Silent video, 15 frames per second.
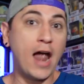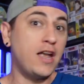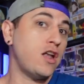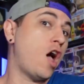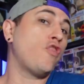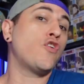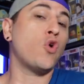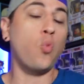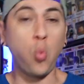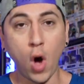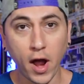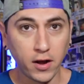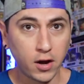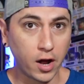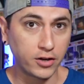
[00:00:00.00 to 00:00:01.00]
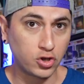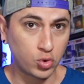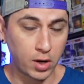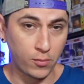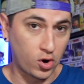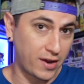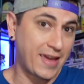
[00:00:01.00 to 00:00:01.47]
another whatnot
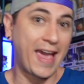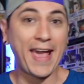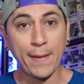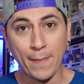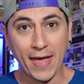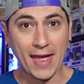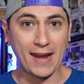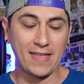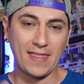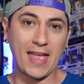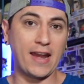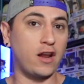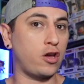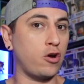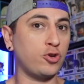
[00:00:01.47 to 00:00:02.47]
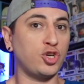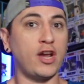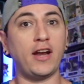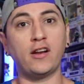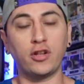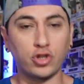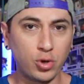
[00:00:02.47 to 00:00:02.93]
streamer came in and they
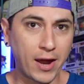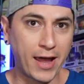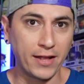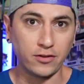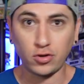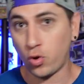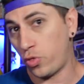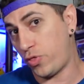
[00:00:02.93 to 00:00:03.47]
negotiated a trade. So